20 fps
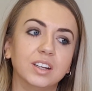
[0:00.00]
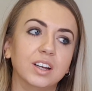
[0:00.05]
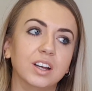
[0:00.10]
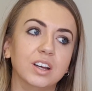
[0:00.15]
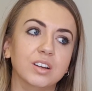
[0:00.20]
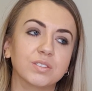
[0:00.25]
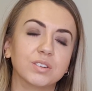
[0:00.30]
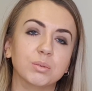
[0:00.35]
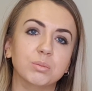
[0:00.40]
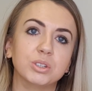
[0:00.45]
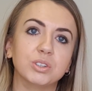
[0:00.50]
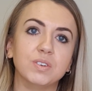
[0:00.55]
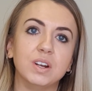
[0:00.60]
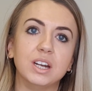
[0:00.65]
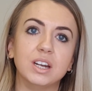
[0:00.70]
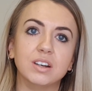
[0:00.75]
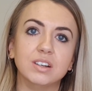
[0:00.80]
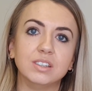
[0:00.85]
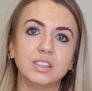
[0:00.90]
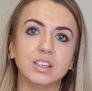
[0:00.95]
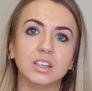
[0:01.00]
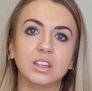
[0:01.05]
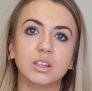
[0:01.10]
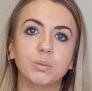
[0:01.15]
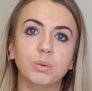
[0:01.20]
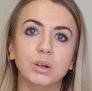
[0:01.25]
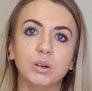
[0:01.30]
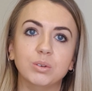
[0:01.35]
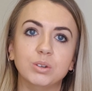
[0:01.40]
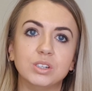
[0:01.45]
I've come to realise that the
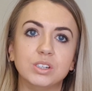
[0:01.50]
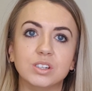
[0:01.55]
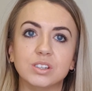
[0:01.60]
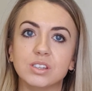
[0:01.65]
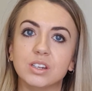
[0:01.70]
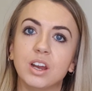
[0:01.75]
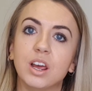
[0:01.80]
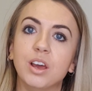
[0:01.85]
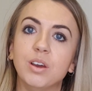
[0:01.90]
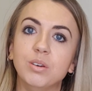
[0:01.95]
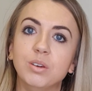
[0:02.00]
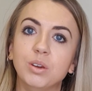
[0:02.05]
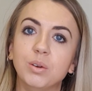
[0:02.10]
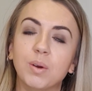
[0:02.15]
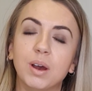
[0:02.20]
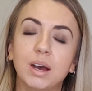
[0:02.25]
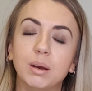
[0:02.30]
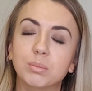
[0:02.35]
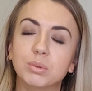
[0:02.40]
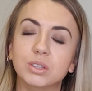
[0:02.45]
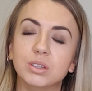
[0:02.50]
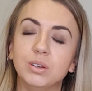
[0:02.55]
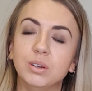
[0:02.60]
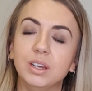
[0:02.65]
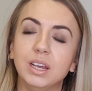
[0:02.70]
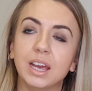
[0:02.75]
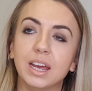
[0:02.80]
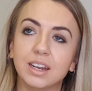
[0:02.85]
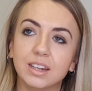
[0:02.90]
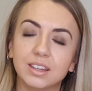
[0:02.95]
world doesn't owe you
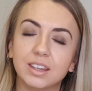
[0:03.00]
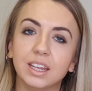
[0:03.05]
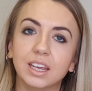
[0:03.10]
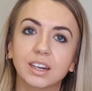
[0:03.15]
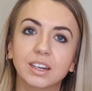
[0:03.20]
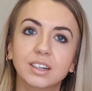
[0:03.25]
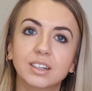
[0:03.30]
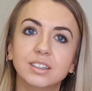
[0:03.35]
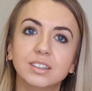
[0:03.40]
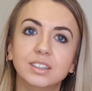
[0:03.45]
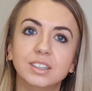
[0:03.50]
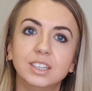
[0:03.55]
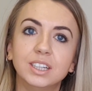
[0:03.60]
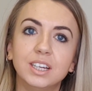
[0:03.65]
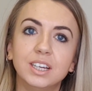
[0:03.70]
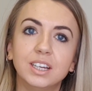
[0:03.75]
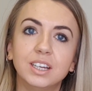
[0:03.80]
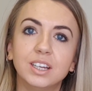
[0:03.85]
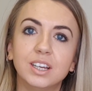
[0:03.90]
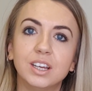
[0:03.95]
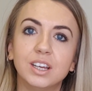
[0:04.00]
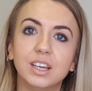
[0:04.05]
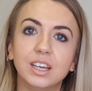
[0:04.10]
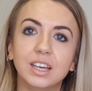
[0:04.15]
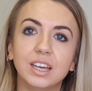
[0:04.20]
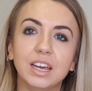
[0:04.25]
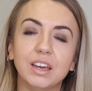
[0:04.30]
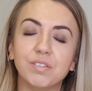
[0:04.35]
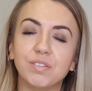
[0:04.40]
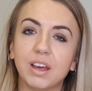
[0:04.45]
absolutely anything.
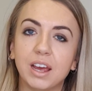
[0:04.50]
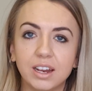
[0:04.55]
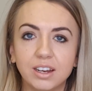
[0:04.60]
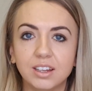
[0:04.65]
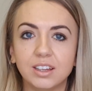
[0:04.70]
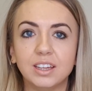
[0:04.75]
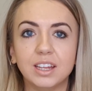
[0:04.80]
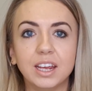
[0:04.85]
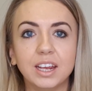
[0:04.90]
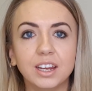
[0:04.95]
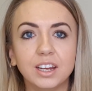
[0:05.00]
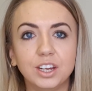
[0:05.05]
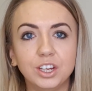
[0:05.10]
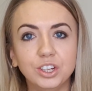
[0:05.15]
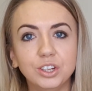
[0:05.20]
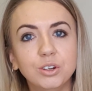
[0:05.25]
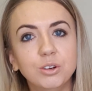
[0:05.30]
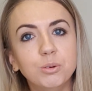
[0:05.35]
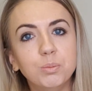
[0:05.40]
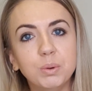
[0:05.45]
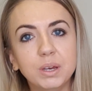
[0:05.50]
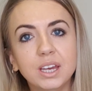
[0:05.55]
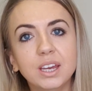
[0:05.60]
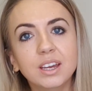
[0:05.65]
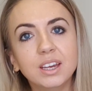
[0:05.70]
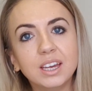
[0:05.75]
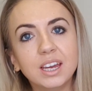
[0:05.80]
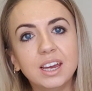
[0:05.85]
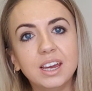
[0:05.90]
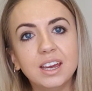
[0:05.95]
If anything, you being
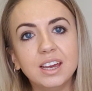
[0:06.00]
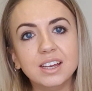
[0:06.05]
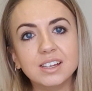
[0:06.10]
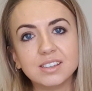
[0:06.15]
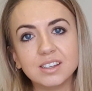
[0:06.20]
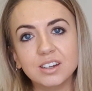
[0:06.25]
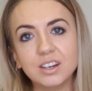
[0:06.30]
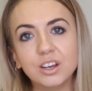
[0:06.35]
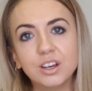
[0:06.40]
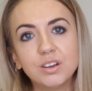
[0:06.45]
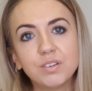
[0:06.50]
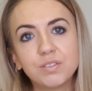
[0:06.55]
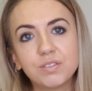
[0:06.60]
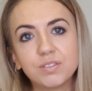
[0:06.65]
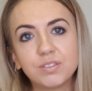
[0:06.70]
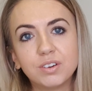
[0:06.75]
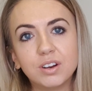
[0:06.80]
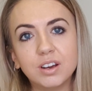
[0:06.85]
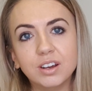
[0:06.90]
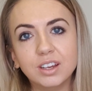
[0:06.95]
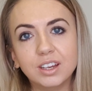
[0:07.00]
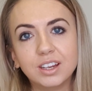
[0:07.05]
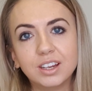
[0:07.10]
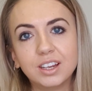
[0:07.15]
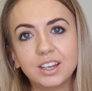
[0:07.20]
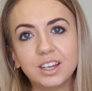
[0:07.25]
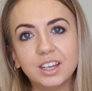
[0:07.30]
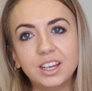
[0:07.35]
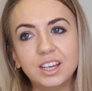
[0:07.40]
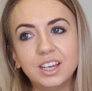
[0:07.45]
here is enough. Like,
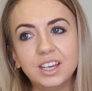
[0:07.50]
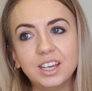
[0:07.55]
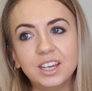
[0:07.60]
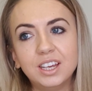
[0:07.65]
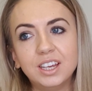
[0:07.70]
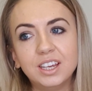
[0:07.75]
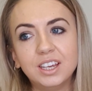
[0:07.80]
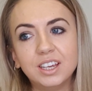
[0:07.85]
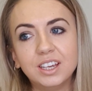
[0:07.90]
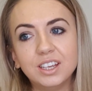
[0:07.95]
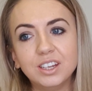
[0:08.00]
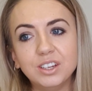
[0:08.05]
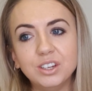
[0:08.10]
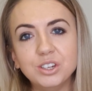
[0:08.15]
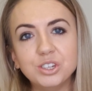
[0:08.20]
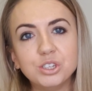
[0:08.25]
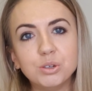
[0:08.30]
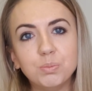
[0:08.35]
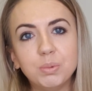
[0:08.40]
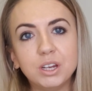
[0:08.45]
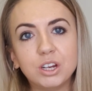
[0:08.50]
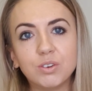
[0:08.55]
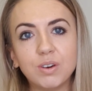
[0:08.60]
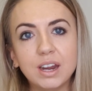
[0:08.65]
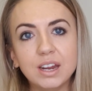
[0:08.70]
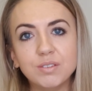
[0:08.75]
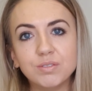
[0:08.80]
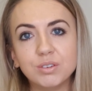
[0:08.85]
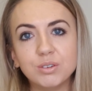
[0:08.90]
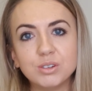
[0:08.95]
you should be
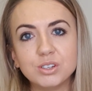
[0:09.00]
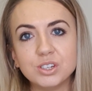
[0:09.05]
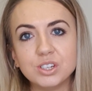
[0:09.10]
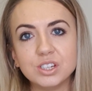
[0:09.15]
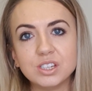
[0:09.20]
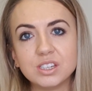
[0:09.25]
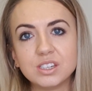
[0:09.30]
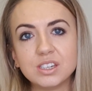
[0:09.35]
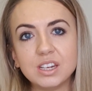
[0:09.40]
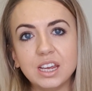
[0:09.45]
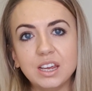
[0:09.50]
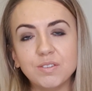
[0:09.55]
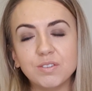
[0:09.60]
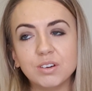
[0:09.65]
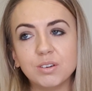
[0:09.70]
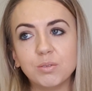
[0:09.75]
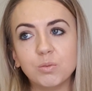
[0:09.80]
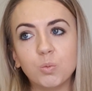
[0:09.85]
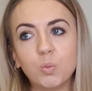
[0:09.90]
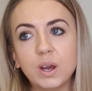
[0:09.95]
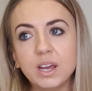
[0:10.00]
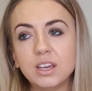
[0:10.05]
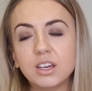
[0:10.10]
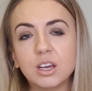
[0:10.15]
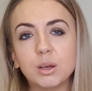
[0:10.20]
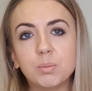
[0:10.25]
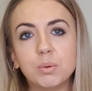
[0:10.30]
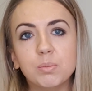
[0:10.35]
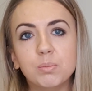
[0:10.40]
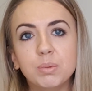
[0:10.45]
grateful to just even wake
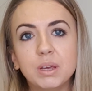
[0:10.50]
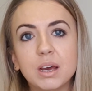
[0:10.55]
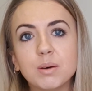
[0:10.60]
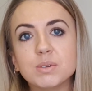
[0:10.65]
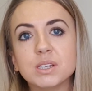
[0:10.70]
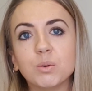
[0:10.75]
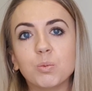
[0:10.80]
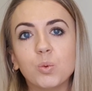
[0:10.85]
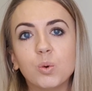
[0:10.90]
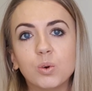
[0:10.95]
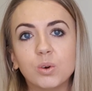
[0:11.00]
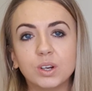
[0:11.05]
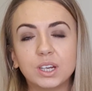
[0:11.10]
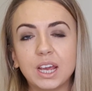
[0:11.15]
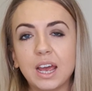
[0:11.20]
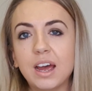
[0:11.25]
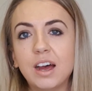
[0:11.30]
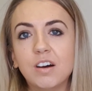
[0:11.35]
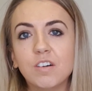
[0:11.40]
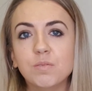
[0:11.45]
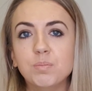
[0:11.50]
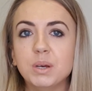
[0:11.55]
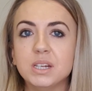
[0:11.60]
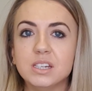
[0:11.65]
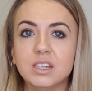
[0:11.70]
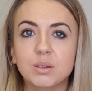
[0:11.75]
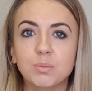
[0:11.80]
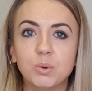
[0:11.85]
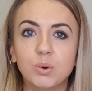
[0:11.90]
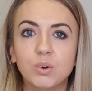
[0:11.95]
up and be able to get out of bed
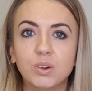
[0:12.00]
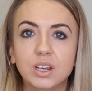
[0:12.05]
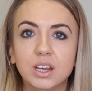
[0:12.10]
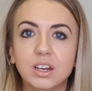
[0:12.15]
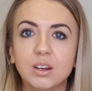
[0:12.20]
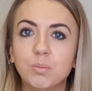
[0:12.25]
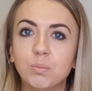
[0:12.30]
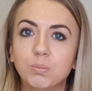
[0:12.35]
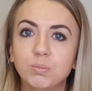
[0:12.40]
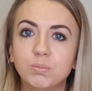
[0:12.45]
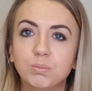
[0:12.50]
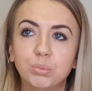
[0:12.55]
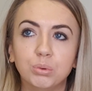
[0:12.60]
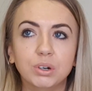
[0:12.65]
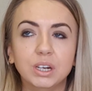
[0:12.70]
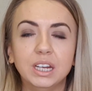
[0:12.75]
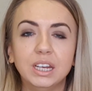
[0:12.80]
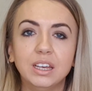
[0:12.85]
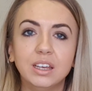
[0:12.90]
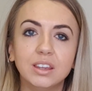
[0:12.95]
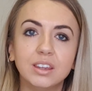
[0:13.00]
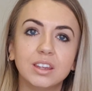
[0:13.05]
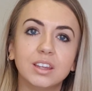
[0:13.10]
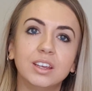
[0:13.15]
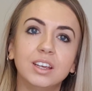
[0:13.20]
in the morning and breathe.